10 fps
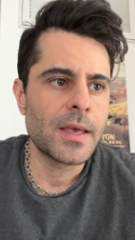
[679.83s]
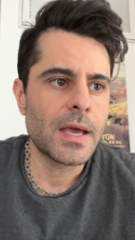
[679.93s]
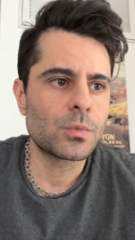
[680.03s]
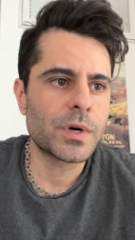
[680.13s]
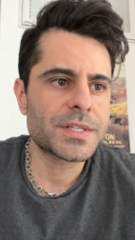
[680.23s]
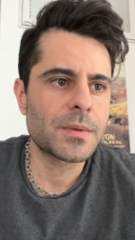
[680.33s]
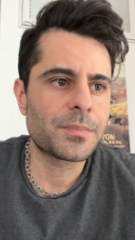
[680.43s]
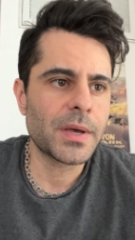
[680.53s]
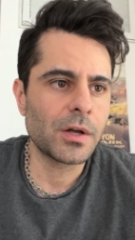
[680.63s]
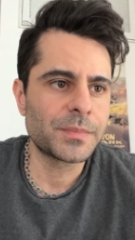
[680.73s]
and what has
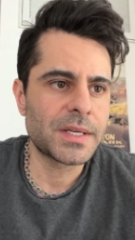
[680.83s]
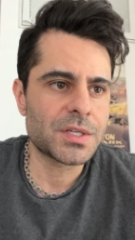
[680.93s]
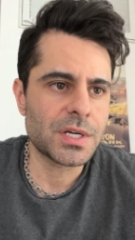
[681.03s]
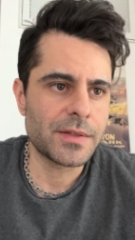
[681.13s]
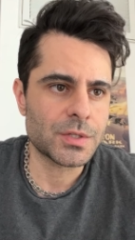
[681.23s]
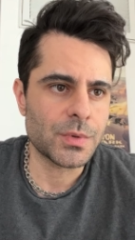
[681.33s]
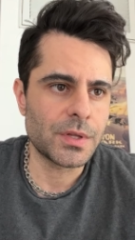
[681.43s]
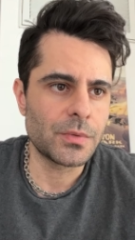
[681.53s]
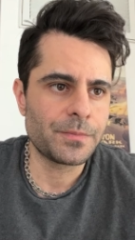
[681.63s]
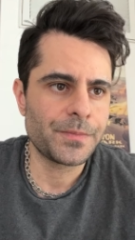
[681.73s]
compelled me to share this with
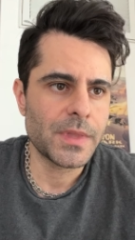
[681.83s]
you.